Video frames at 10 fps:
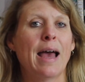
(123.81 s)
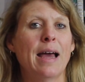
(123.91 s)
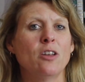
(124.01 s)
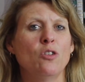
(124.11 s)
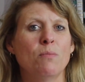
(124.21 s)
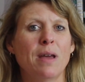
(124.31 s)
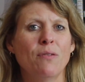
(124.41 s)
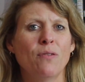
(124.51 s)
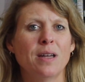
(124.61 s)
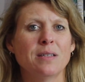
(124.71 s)
And you may
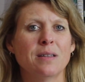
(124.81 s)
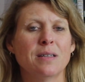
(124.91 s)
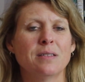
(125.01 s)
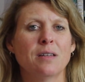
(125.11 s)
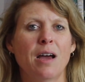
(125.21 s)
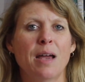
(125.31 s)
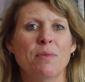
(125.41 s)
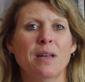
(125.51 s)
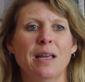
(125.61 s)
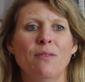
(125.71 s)
find in this time
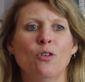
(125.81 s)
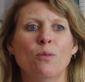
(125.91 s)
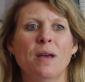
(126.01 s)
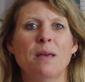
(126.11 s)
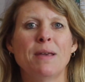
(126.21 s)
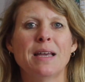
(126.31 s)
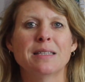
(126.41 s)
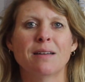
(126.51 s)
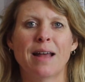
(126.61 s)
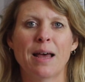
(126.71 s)
that if your baby
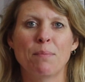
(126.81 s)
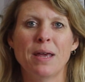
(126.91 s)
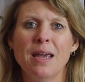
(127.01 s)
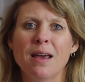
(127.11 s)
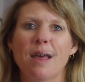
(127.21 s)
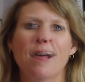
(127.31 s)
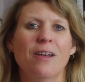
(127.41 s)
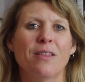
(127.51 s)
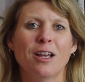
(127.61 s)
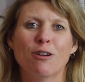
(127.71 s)
is unhappy,
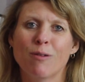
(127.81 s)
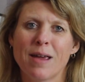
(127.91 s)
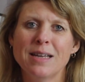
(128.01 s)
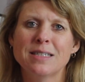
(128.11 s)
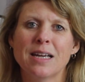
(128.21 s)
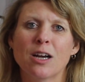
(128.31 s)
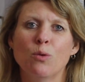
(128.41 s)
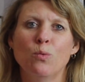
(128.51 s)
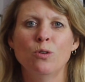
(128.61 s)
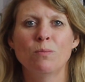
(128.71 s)
then creating a
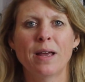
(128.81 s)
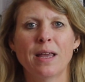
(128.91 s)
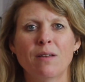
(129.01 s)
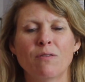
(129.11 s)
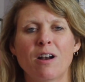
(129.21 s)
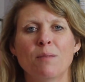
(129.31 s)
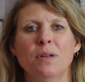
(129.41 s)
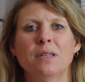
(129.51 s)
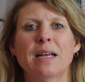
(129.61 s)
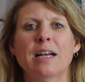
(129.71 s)
womb-like
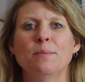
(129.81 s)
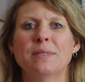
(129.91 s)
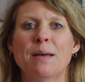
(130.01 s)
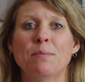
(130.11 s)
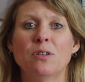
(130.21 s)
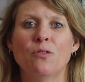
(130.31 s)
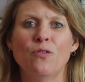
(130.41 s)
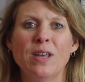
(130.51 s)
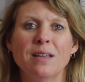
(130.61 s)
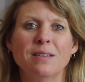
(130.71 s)
environment helps them to
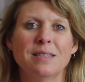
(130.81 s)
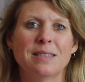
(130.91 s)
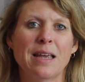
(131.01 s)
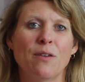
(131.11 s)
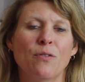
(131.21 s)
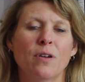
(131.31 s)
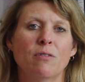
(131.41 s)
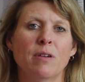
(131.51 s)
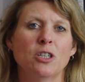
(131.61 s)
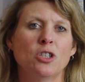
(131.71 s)
feel safe
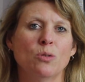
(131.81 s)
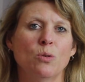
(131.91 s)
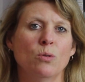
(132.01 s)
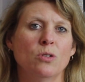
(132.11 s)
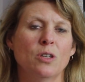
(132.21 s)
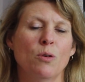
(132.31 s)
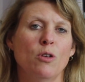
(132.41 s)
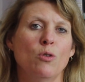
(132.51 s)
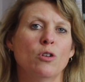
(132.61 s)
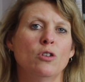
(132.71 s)
and reassured. So that
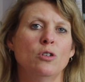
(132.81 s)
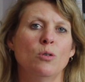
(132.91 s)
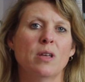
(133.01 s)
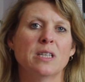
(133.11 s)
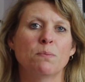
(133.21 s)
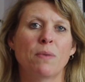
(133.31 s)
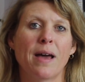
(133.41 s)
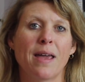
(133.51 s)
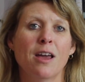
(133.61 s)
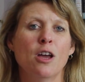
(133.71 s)
you could do this
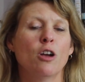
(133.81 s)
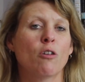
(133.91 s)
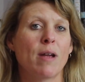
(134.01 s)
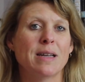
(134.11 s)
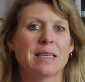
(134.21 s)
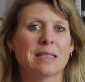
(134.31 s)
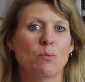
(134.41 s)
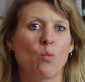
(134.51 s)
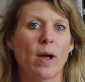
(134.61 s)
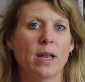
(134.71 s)
by creating
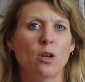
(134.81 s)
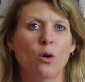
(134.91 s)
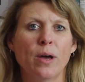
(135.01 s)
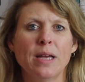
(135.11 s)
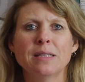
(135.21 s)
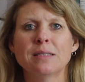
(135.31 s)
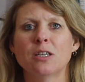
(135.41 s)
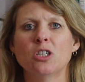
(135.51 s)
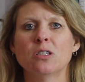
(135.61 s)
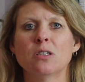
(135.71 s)
some white noise,
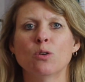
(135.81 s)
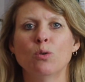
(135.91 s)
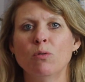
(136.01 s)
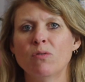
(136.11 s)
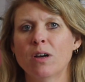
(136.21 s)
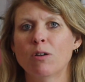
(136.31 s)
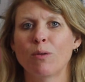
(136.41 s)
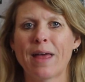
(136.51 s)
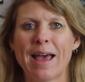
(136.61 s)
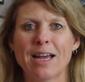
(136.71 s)
such as the hoover or
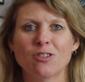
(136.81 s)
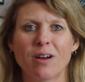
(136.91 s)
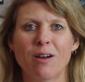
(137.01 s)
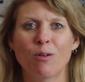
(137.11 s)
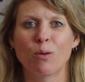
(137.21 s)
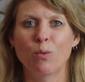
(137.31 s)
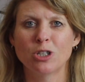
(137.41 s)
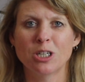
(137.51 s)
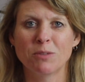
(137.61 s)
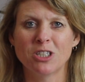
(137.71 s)
the hairdryer or the
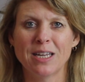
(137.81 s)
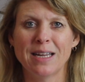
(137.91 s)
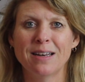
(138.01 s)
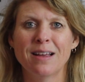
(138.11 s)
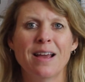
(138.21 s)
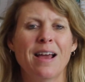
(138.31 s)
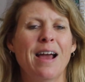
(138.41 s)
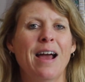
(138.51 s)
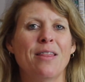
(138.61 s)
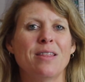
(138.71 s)
washing machine.
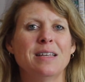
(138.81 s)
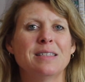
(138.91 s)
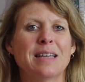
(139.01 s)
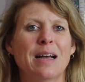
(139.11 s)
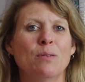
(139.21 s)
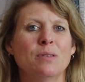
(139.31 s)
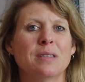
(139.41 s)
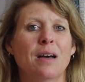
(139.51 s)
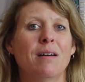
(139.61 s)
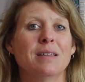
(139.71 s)
And these
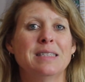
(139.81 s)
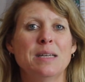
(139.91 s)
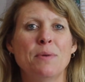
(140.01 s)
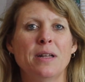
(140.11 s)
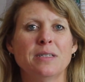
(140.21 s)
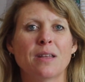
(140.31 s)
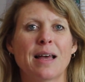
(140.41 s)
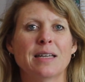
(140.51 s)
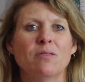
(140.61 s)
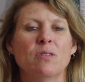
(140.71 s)
sounds are similar to
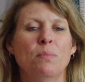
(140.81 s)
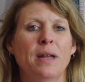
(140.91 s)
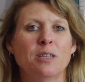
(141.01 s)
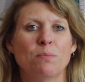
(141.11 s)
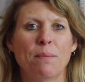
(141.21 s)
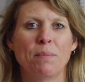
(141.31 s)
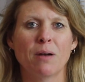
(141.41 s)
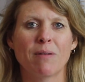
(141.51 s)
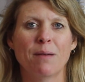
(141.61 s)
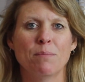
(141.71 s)
that of the blood
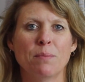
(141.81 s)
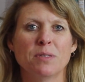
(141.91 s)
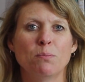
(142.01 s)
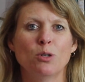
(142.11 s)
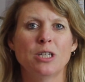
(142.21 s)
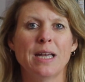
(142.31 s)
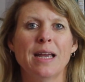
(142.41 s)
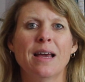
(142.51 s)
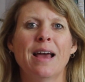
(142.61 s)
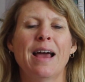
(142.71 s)
pumping around mum's
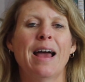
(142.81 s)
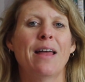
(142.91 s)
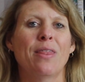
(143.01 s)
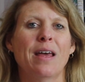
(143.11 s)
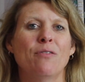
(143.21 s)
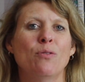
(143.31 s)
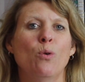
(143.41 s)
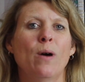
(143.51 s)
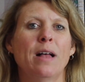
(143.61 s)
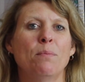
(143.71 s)
body and
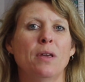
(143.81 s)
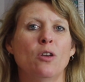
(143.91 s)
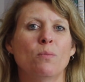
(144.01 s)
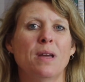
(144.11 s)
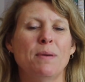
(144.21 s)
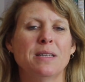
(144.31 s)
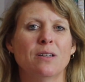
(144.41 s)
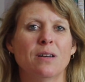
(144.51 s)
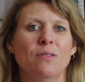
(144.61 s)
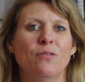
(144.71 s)
therefore helping your baby
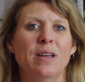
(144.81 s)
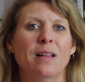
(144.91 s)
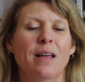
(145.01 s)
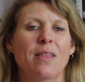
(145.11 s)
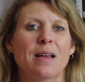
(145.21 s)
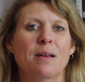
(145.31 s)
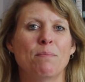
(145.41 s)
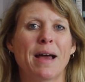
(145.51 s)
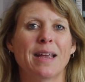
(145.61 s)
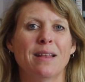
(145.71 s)
to feel like they're
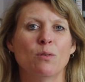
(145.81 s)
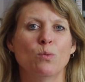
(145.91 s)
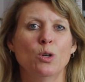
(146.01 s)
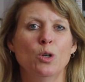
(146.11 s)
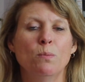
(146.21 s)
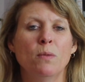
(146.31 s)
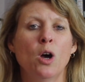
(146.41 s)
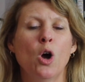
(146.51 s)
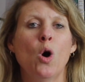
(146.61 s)
back in the womb.